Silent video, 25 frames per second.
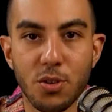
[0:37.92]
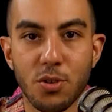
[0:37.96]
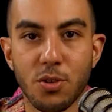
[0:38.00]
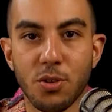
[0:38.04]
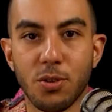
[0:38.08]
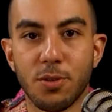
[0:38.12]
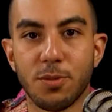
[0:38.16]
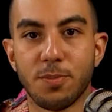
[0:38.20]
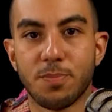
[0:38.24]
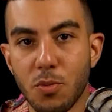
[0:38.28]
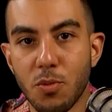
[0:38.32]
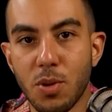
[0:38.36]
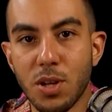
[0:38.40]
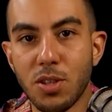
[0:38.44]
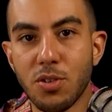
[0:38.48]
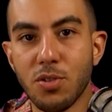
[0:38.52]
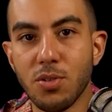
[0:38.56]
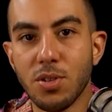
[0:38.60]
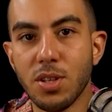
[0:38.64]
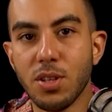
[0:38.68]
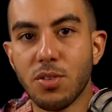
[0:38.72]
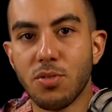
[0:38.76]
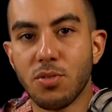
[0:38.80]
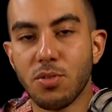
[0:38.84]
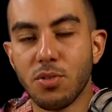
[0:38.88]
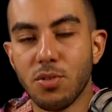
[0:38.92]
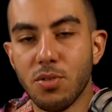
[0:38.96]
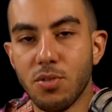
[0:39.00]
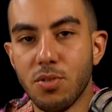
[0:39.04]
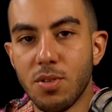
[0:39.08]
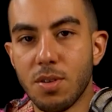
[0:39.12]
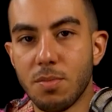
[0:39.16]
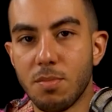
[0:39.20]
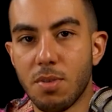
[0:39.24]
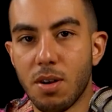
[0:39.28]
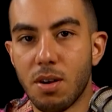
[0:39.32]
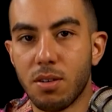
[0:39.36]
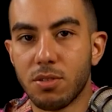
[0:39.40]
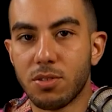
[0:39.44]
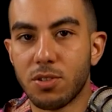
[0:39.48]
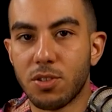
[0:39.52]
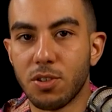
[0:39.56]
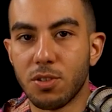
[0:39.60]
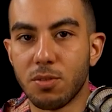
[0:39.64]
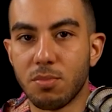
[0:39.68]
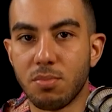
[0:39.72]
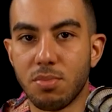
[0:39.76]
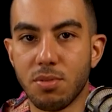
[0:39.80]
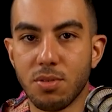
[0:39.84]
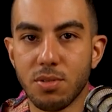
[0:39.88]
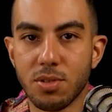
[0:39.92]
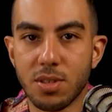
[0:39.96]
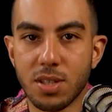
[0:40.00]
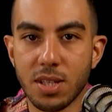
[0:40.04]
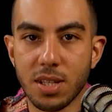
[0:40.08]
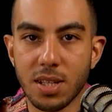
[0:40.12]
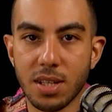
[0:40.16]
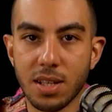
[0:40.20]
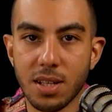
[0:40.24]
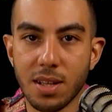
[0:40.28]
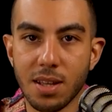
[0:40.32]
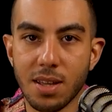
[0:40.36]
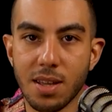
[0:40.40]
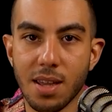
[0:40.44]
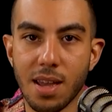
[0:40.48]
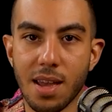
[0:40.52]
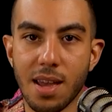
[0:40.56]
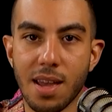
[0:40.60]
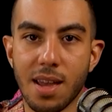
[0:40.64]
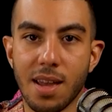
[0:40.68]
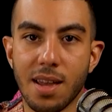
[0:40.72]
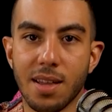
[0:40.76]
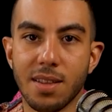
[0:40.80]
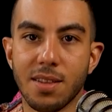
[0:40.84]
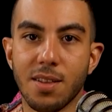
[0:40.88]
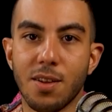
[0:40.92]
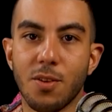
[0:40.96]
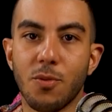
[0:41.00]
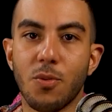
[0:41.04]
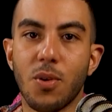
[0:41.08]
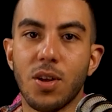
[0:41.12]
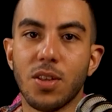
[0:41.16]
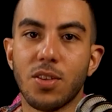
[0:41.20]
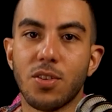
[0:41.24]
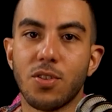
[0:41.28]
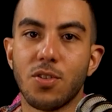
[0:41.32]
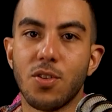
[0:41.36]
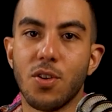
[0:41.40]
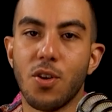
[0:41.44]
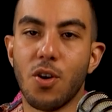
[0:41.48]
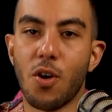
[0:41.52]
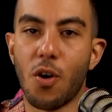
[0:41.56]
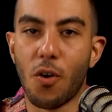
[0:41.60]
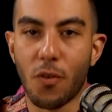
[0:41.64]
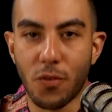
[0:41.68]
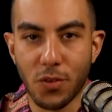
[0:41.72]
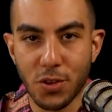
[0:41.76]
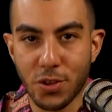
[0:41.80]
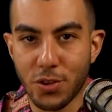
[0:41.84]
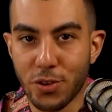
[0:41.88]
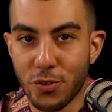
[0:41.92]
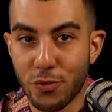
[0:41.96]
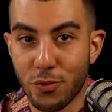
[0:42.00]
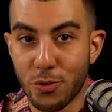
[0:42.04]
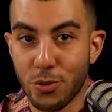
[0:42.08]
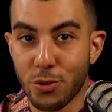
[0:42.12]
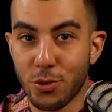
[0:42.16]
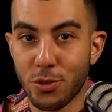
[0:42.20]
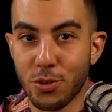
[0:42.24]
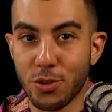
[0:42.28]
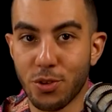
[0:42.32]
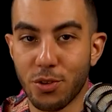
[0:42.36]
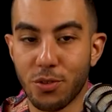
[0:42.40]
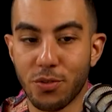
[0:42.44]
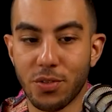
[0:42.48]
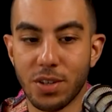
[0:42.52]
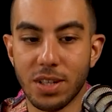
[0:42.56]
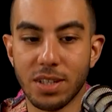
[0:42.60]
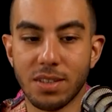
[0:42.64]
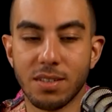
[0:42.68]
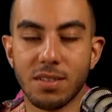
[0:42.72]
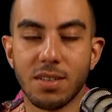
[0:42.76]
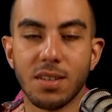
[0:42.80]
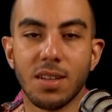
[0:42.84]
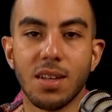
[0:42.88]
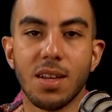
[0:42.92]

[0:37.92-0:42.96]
So what you need to know about blue tick and what's the official version of it,